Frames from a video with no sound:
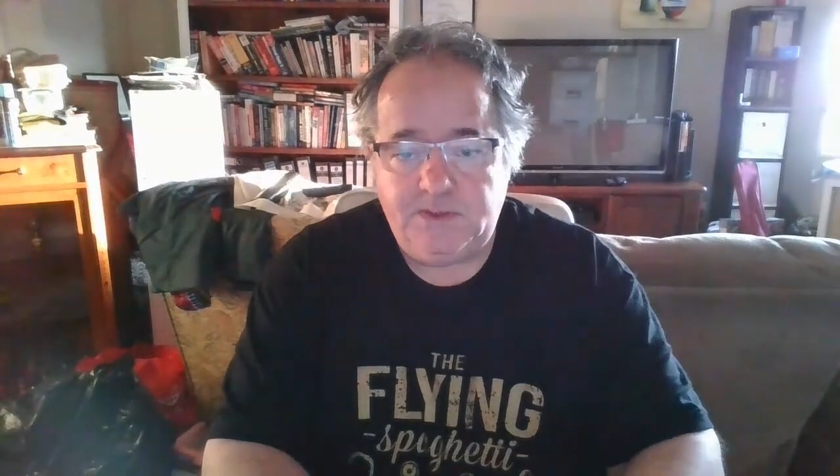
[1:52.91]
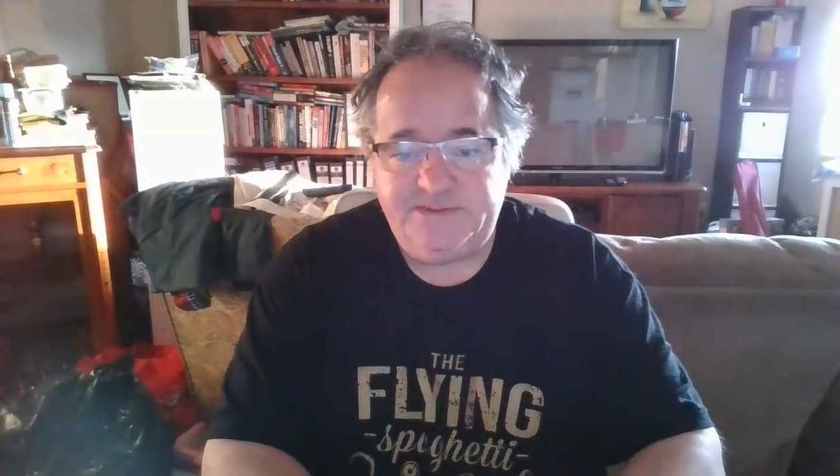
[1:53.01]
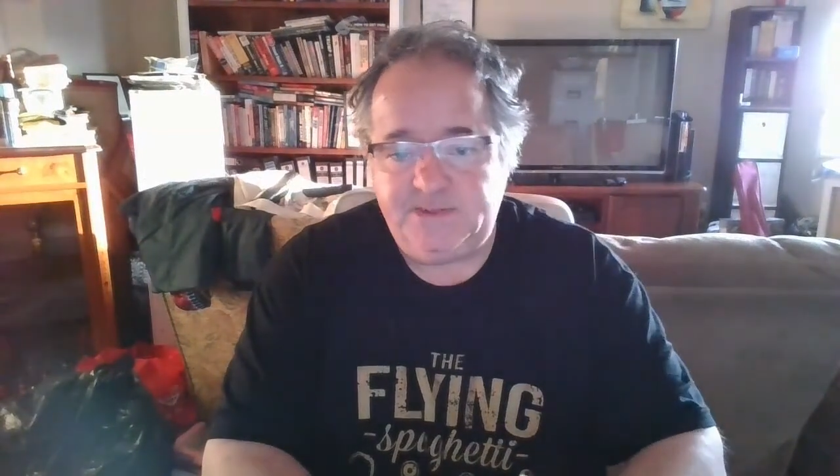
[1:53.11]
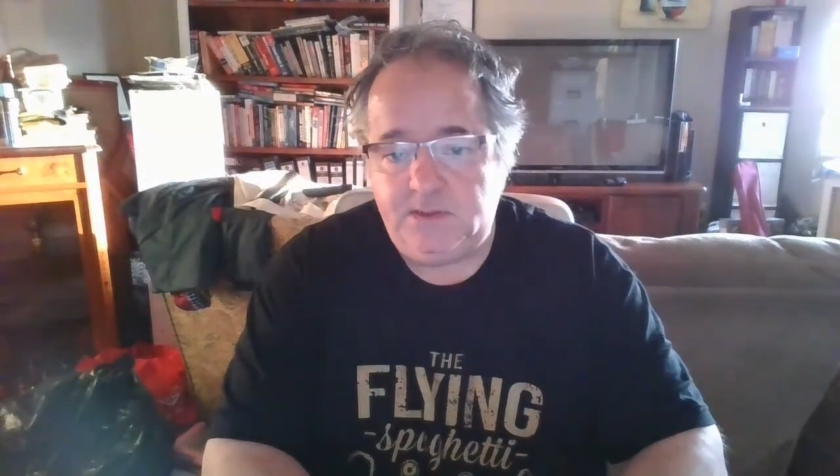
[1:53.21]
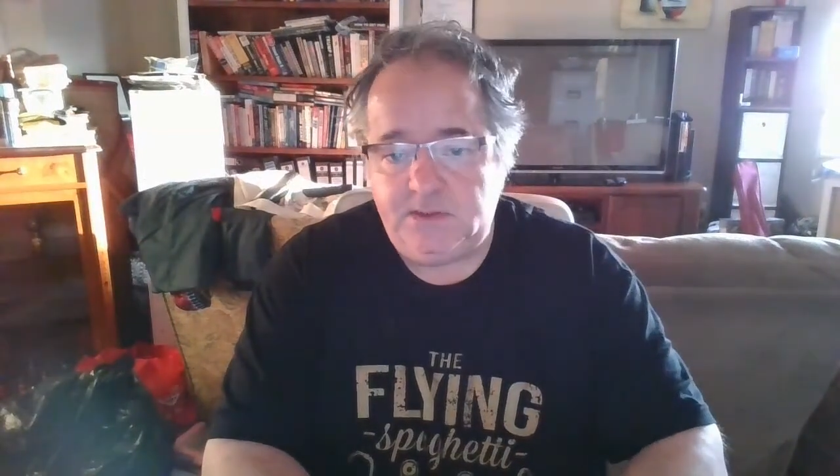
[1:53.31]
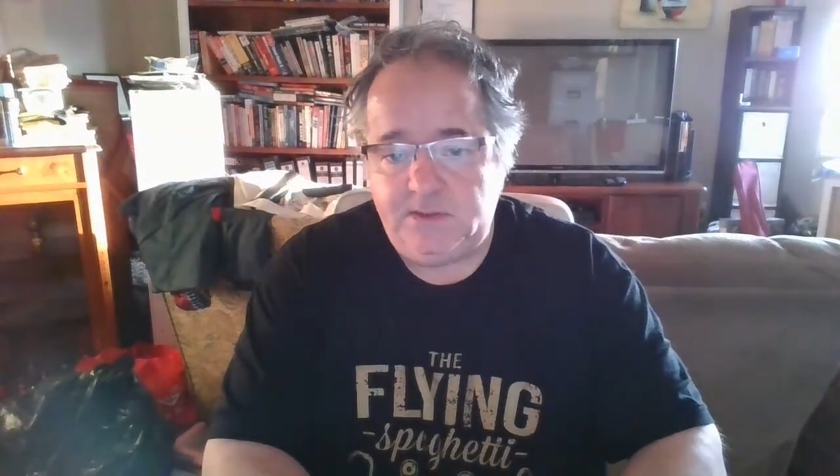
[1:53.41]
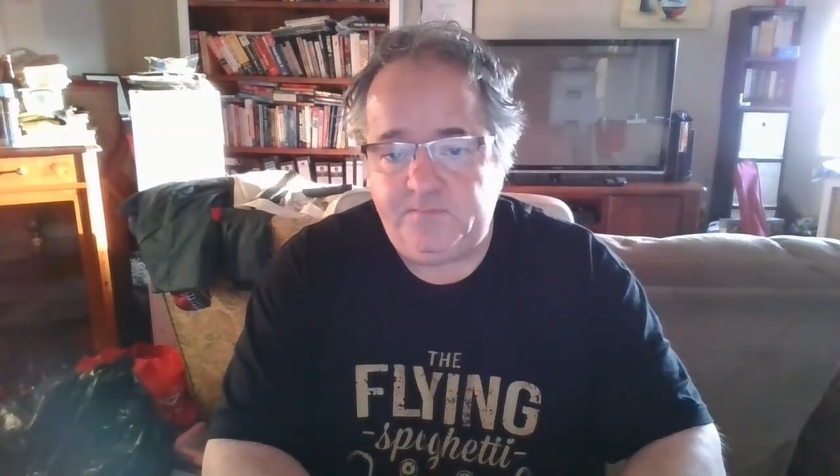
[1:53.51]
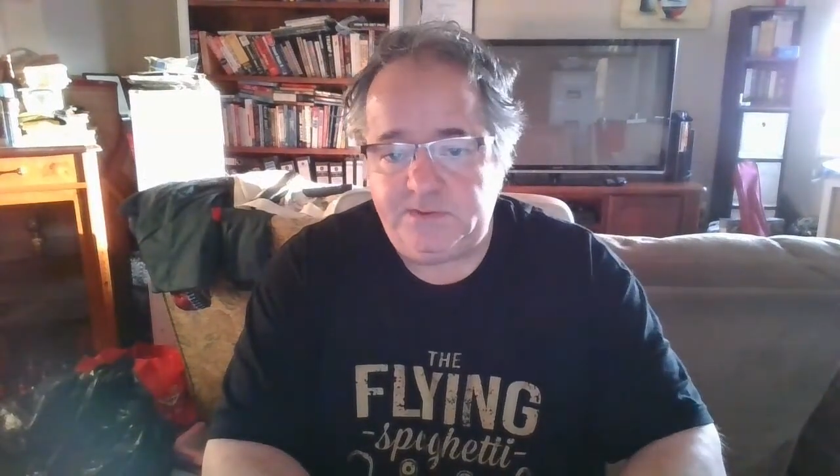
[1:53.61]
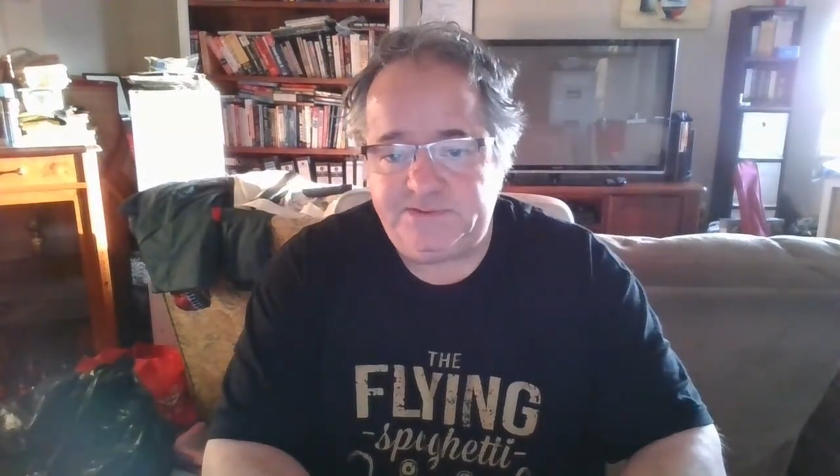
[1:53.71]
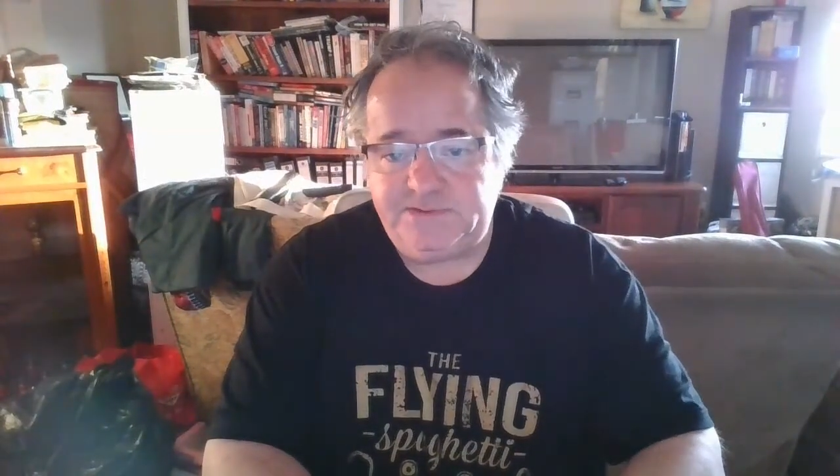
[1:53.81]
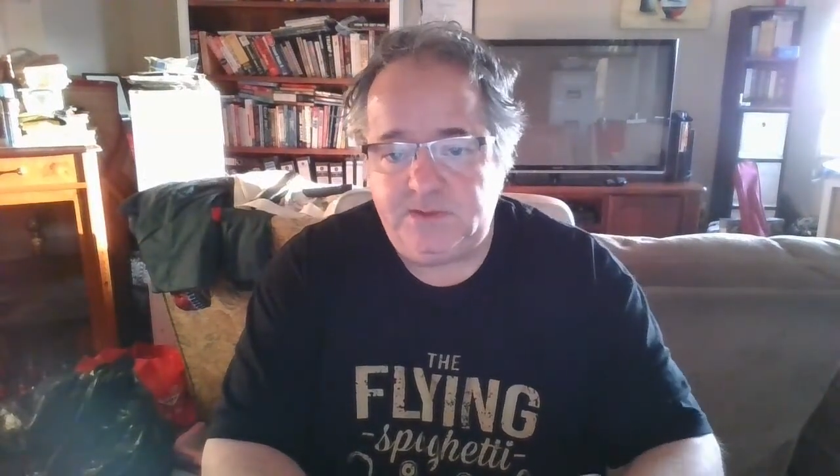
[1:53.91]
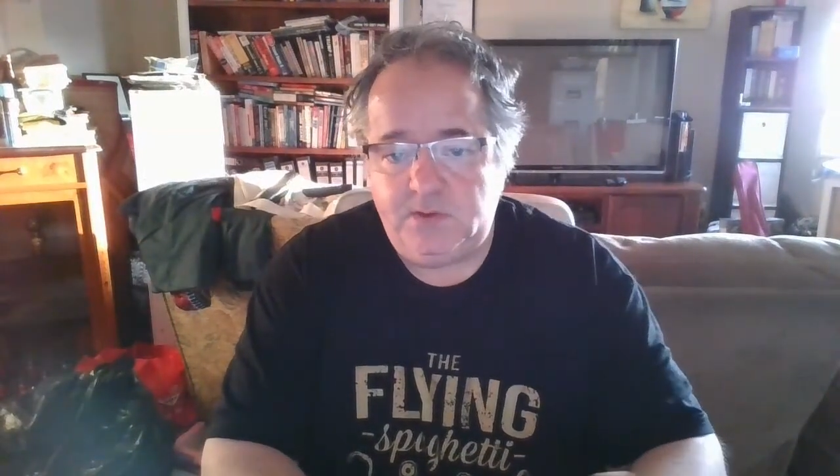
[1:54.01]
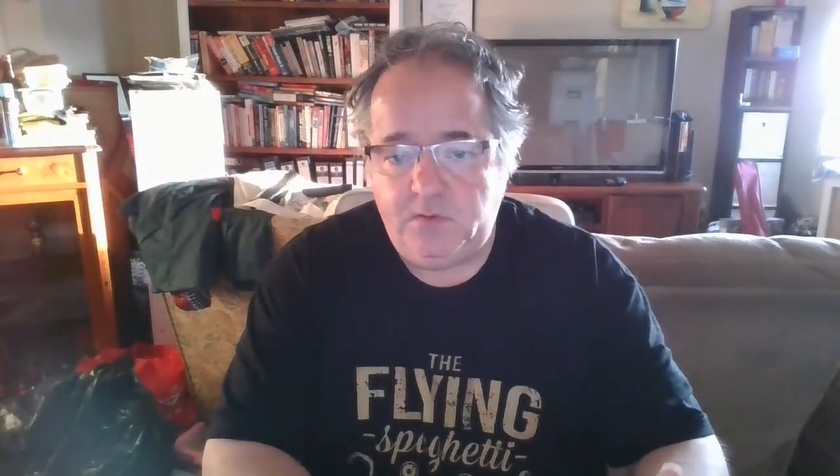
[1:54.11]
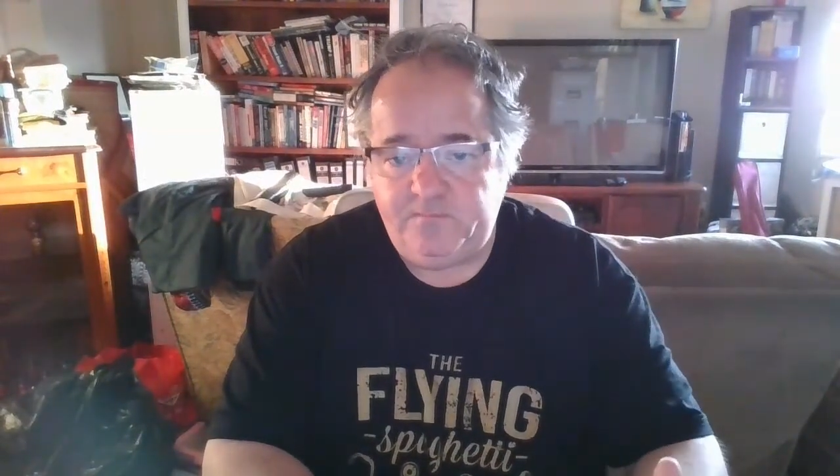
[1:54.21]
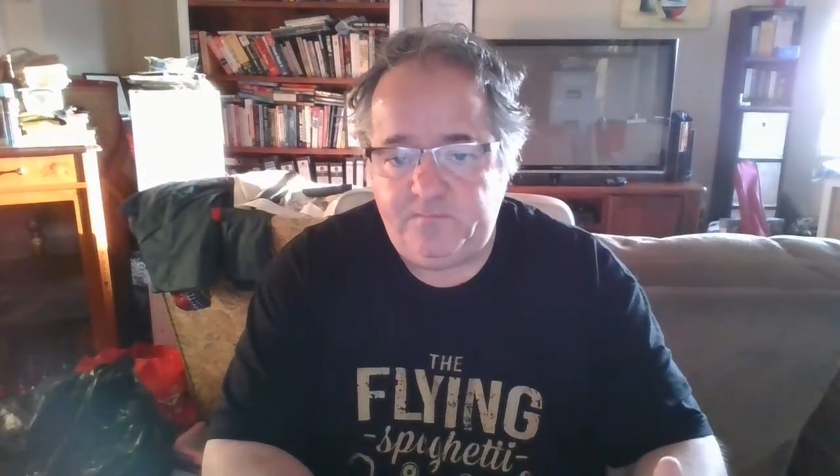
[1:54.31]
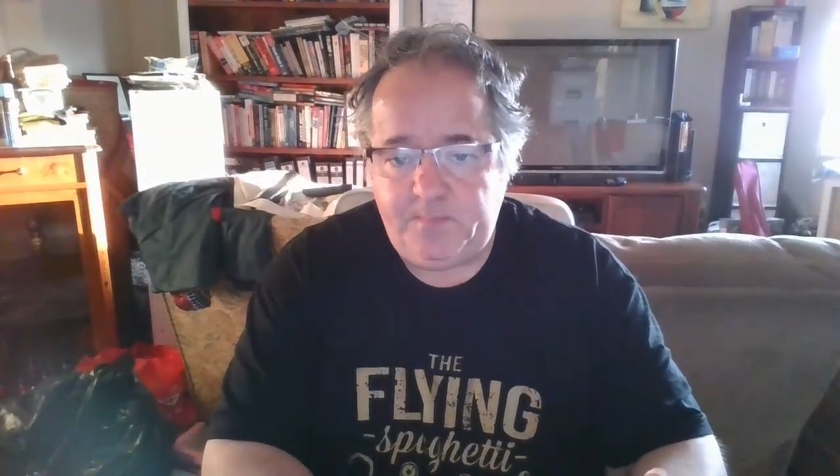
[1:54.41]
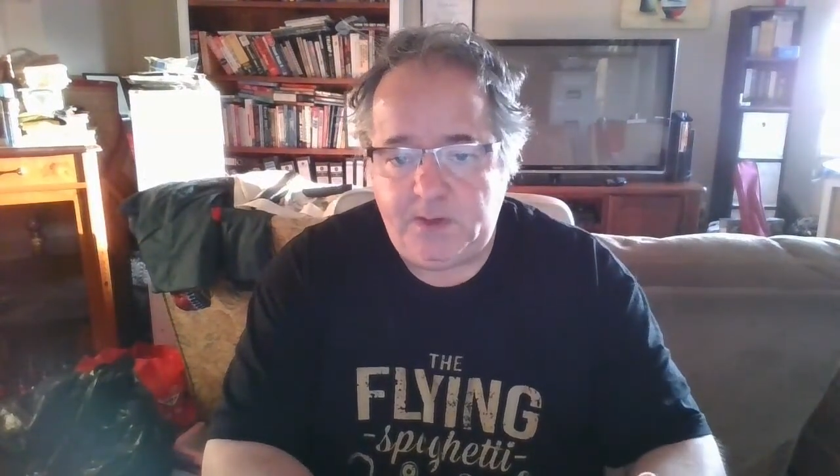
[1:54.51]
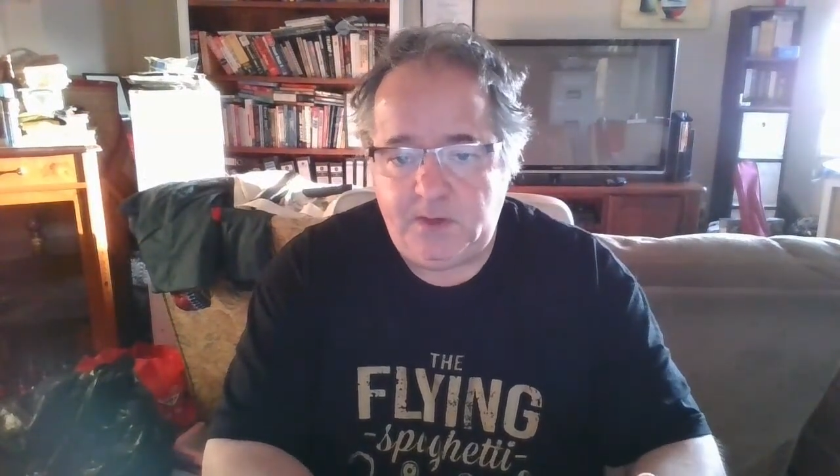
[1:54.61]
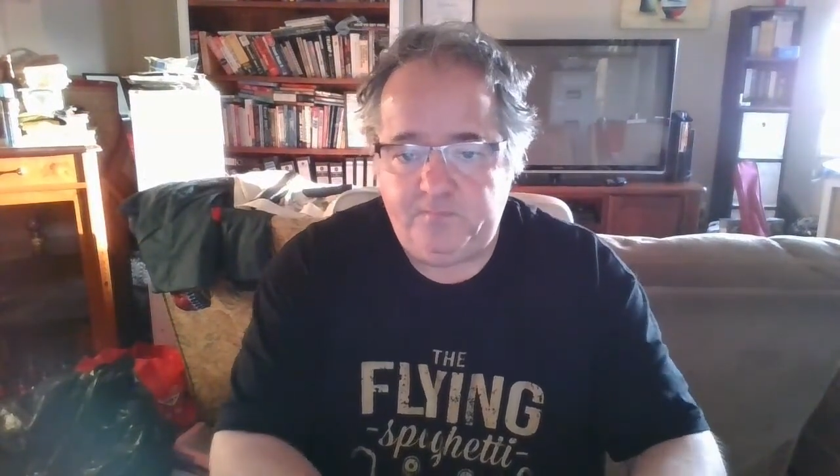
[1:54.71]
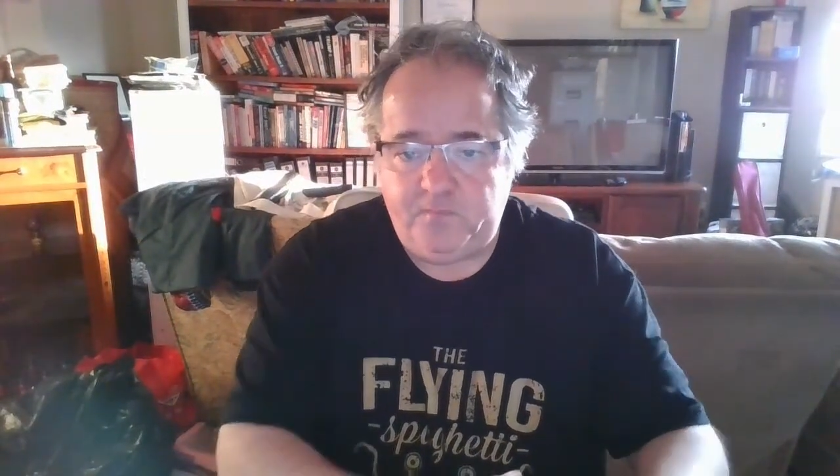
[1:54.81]
See the difference? You're
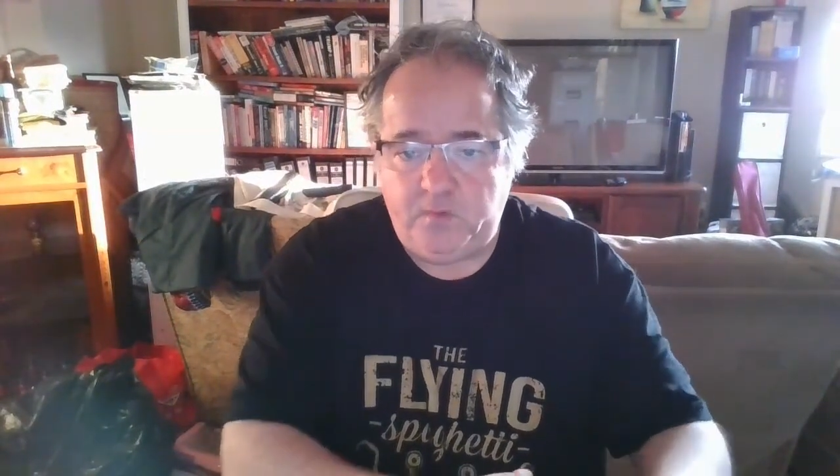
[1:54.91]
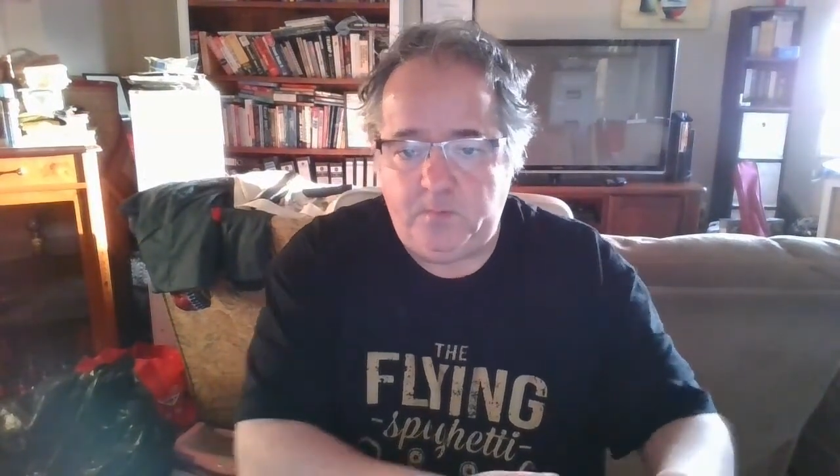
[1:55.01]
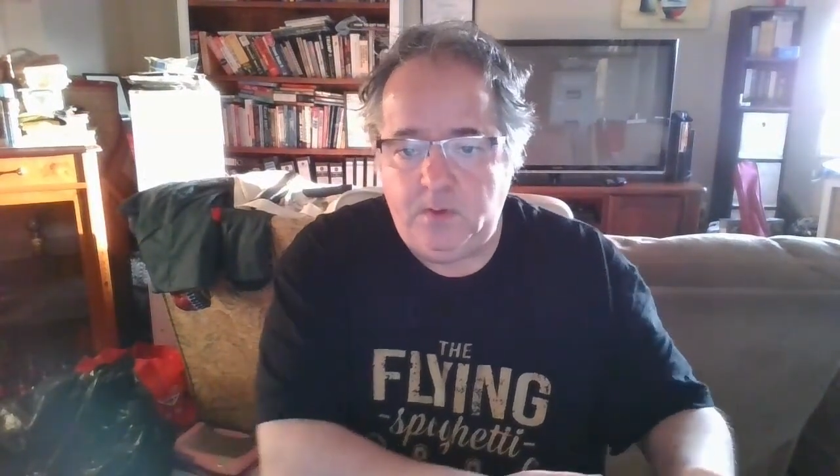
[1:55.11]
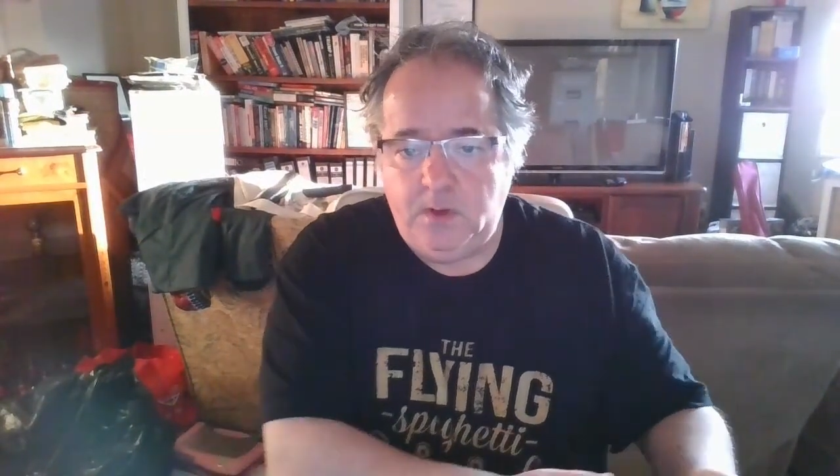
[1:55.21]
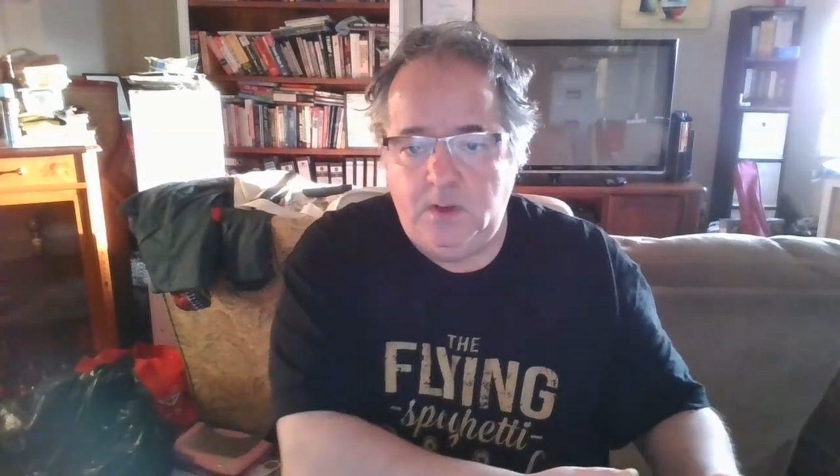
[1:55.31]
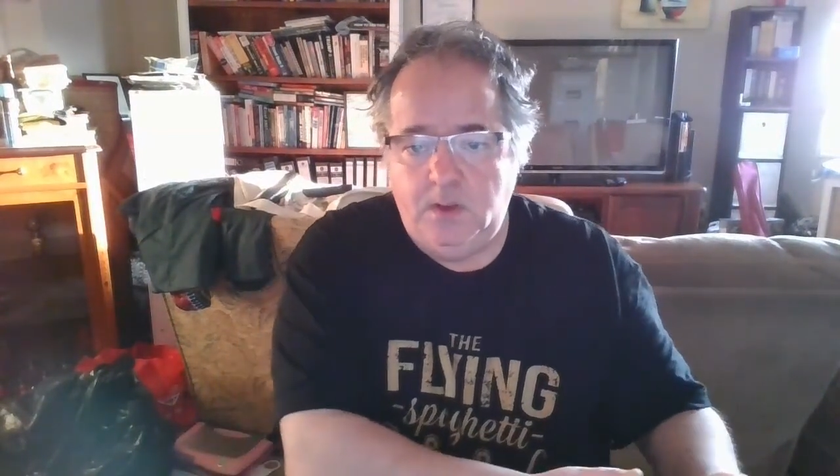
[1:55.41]
flipping it from